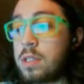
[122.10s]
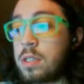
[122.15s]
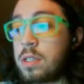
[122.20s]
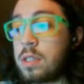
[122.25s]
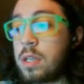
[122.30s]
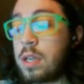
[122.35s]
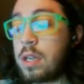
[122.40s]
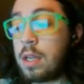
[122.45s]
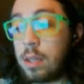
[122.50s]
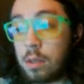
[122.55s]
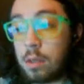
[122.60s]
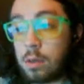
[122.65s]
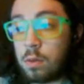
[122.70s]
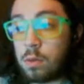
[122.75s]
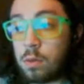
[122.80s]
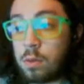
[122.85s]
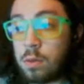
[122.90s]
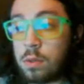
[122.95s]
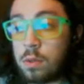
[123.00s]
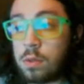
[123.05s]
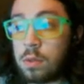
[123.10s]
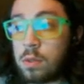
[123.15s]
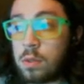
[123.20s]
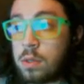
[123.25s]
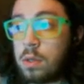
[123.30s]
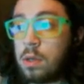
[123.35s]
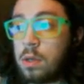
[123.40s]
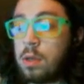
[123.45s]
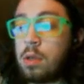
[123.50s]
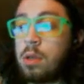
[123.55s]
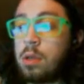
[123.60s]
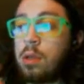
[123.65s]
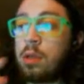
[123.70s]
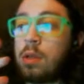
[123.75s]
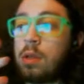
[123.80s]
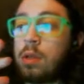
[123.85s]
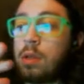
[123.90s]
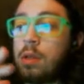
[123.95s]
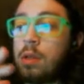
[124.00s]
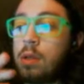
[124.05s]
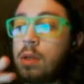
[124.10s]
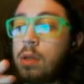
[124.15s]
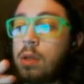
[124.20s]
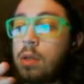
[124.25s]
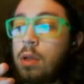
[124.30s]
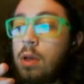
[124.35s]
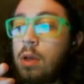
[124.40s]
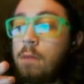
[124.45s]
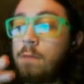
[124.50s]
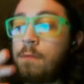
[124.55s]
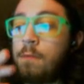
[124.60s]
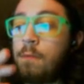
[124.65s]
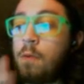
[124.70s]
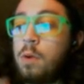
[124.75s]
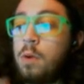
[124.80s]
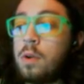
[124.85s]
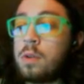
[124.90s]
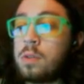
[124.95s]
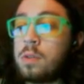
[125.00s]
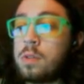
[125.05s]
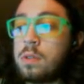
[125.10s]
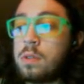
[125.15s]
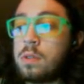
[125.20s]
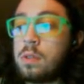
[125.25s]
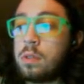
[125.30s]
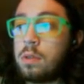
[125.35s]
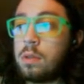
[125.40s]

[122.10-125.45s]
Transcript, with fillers: kilonewtons of force